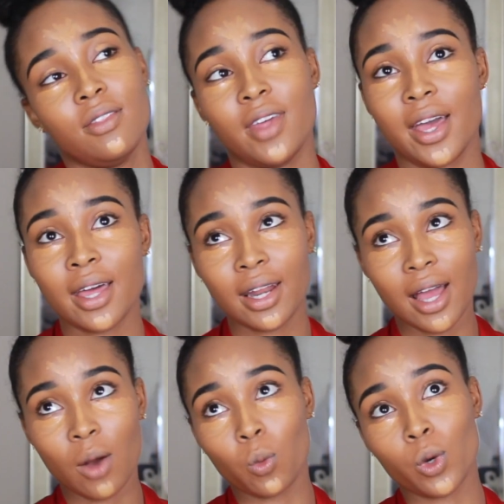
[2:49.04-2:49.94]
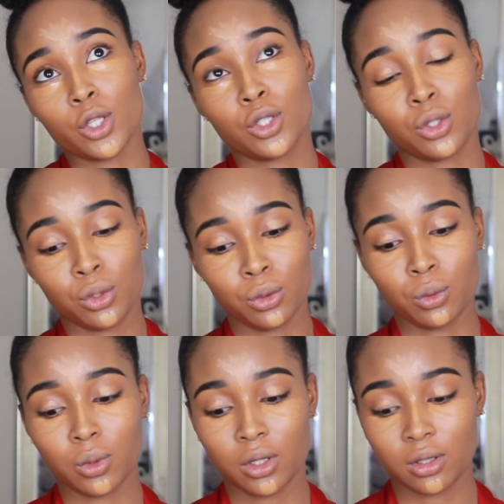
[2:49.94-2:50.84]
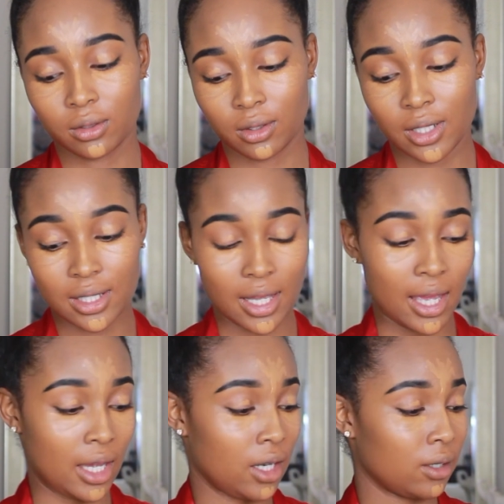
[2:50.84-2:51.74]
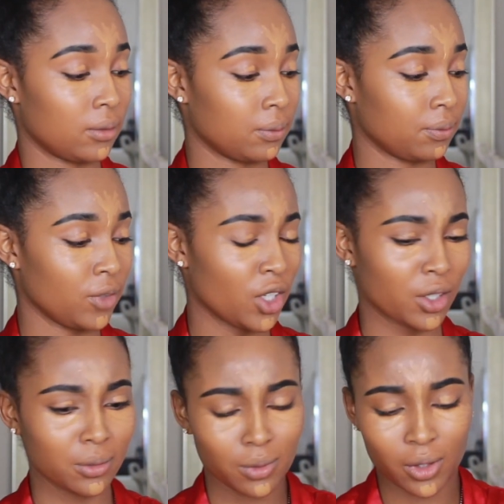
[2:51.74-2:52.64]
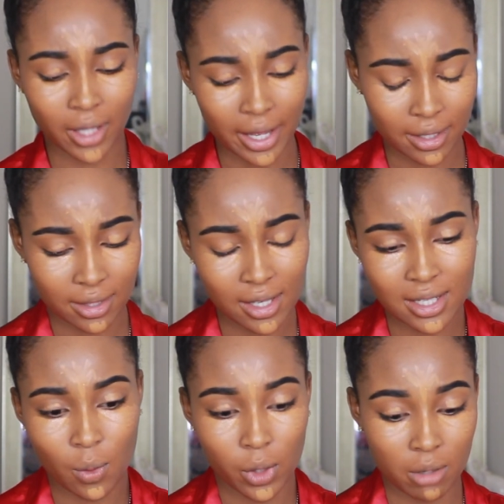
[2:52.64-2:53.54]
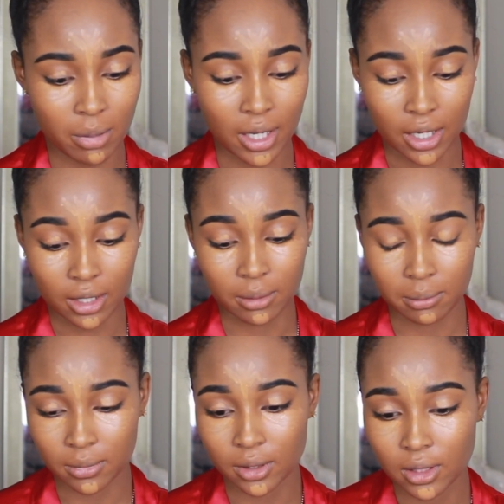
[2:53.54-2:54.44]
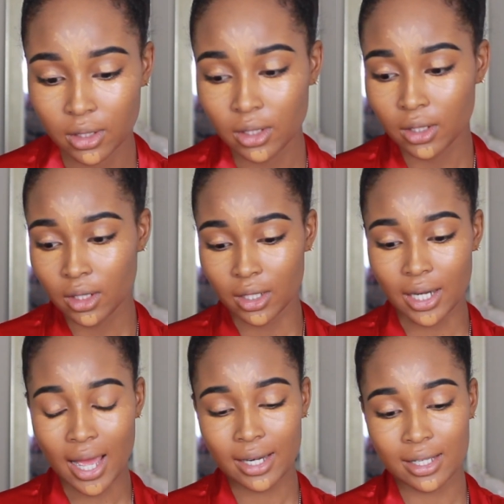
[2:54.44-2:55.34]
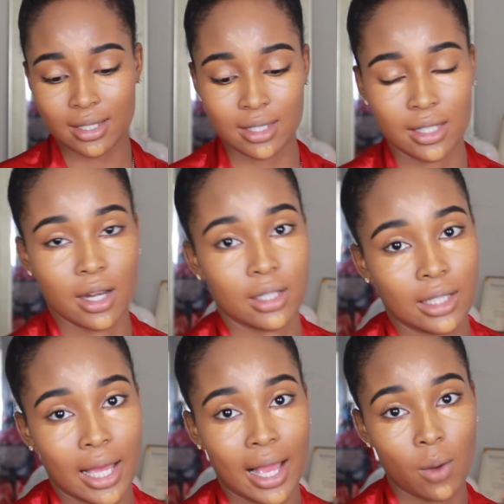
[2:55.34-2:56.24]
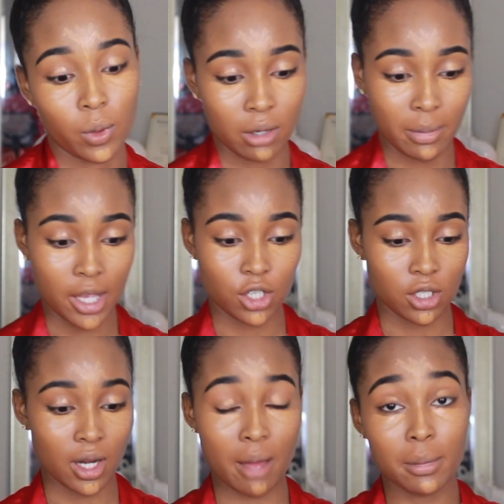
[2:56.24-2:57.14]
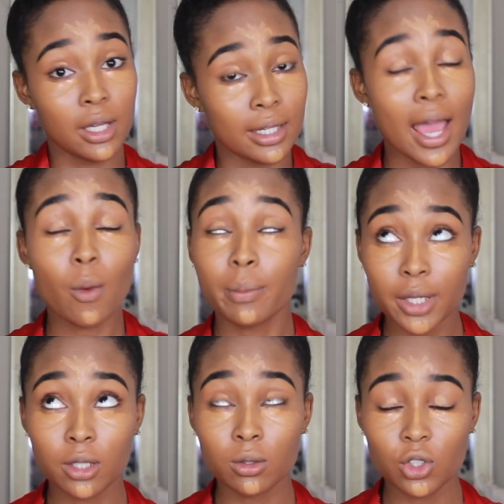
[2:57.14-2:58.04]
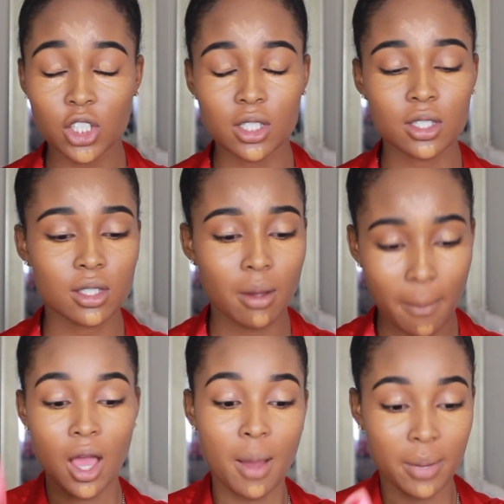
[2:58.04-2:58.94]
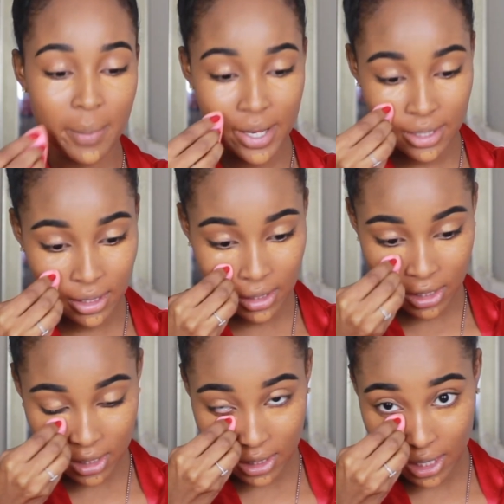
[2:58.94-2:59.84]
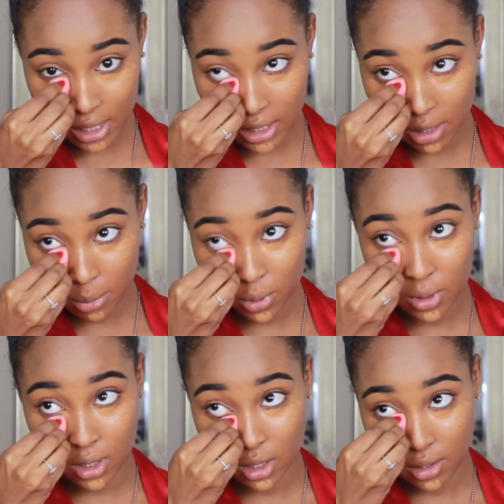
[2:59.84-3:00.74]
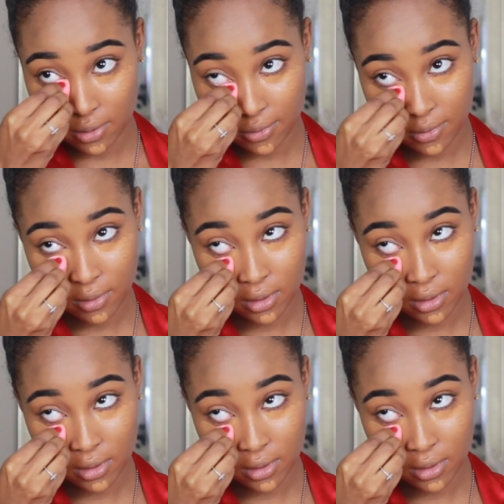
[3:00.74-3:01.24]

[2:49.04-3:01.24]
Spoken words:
that I want to attain, you know, or like things I want to become, not necessarily like I want a mansion. I mean, that would be cool, Jesus. But basically just like simple stuff,